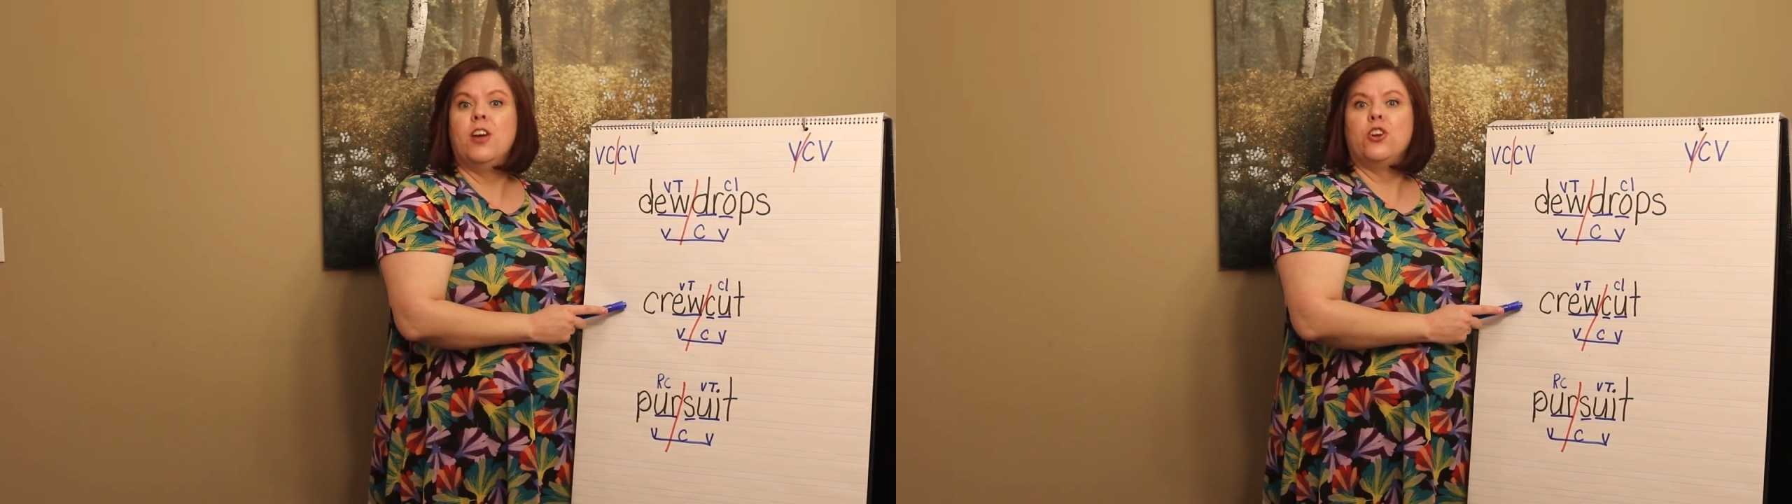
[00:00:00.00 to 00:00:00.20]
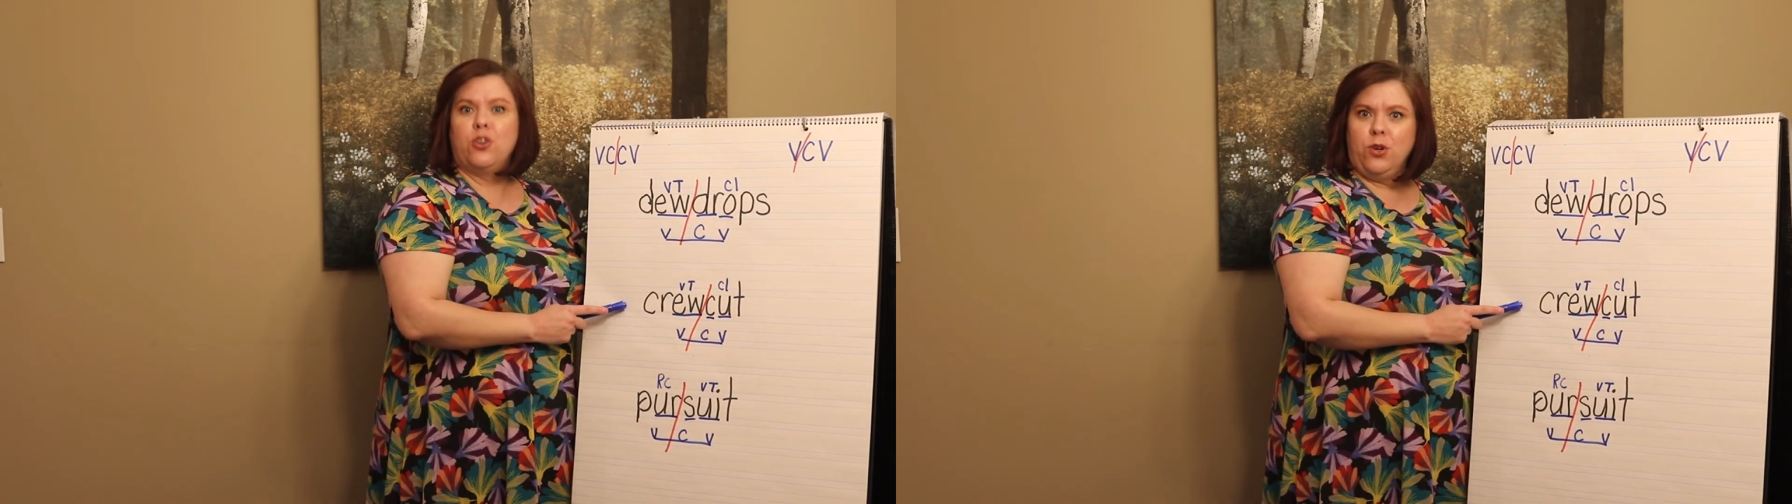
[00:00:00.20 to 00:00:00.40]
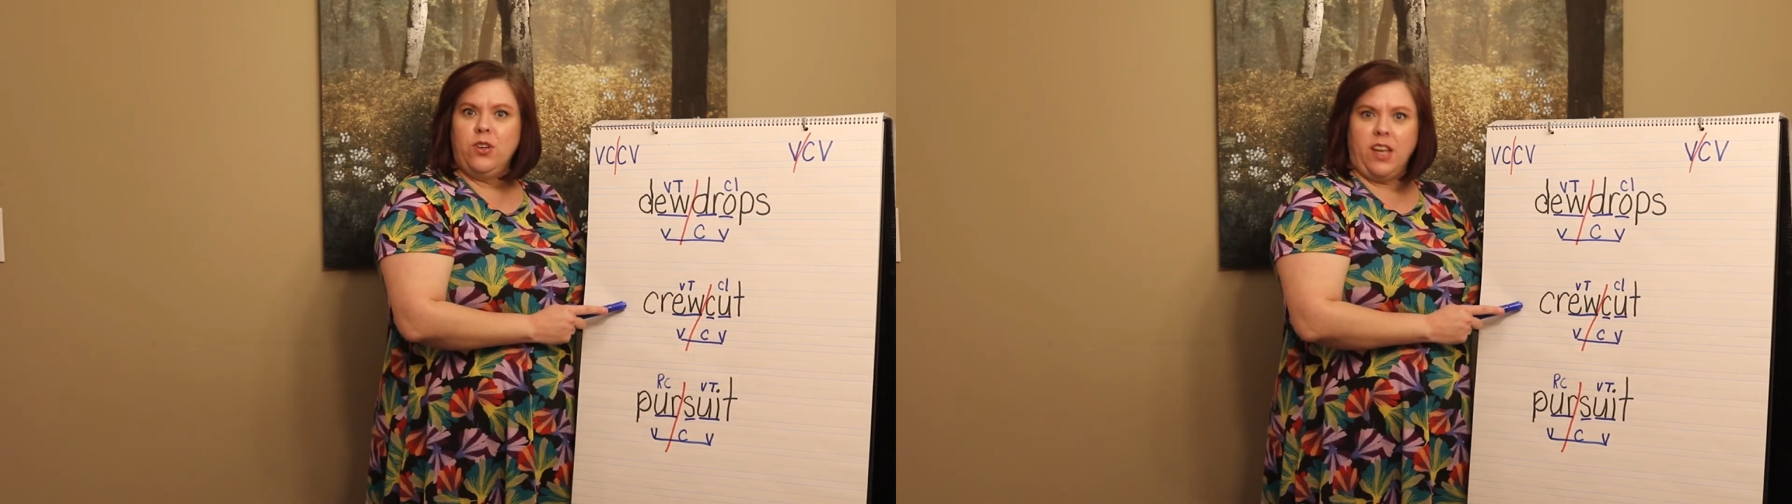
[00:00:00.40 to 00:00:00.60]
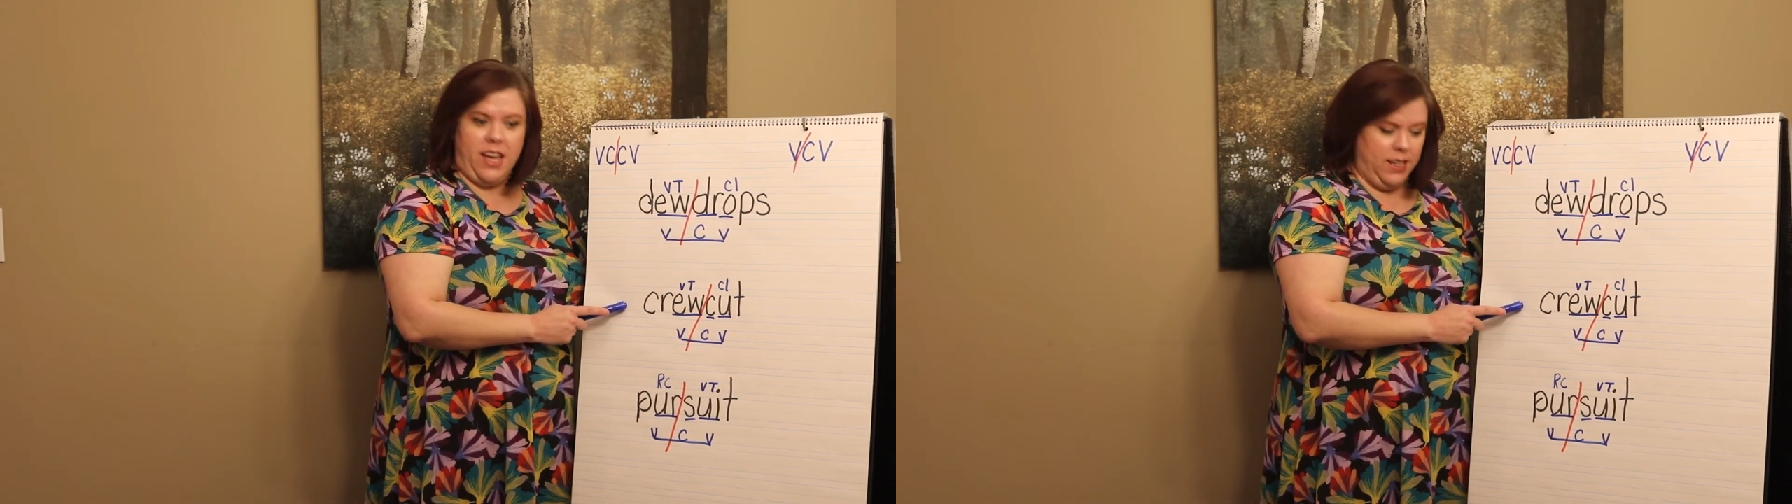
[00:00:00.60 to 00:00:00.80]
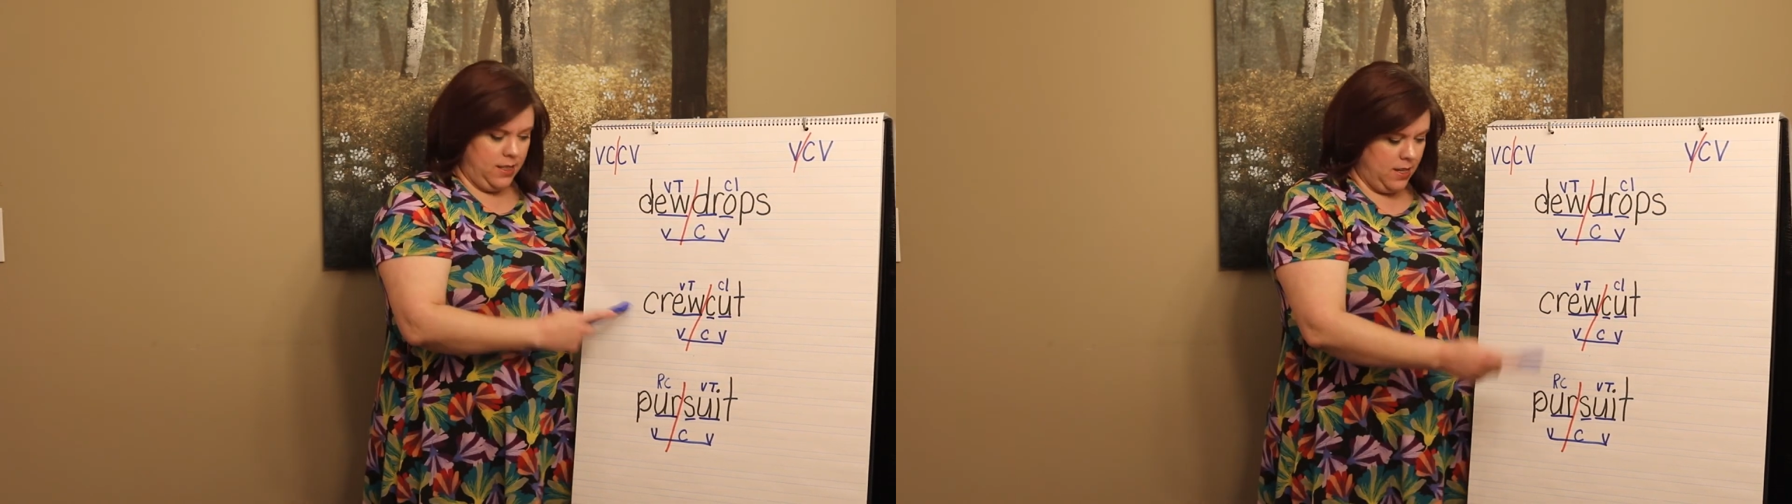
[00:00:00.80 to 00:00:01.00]
Crew
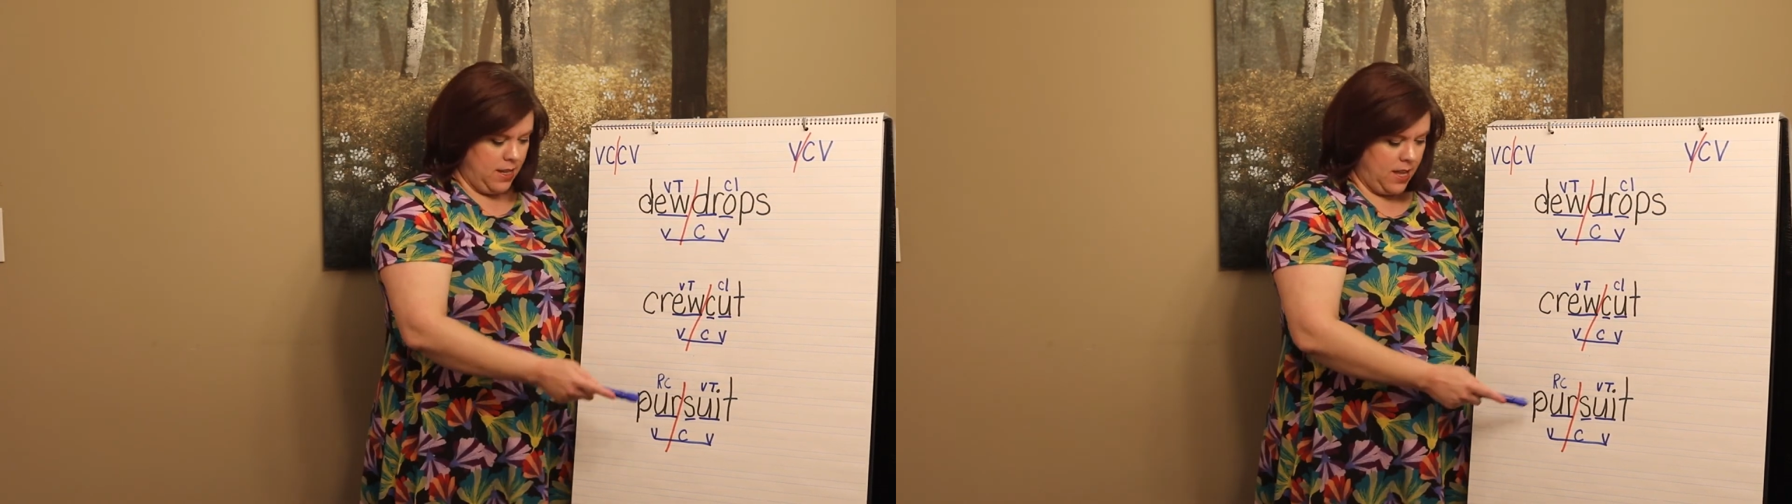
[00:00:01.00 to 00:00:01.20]
cut